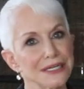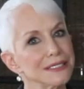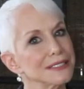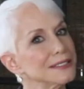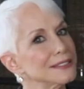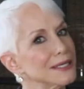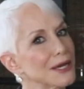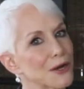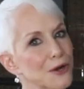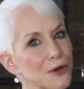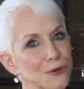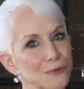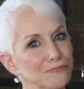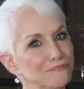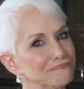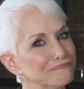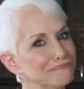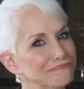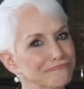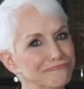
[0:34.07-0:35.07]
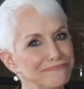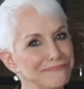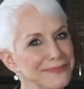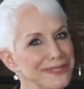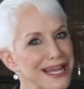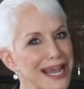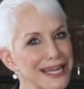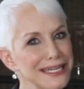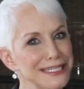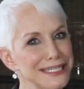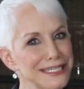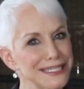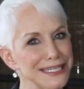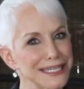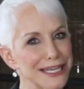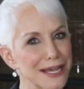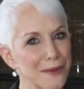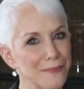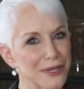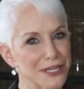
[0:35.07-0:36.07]
So that didn't
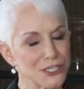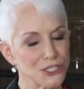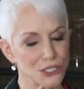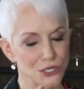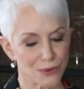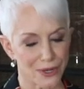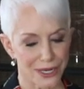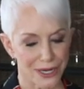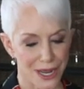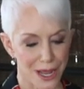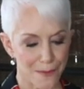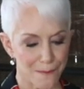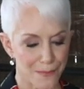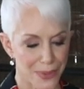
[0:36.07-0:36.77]
come into it.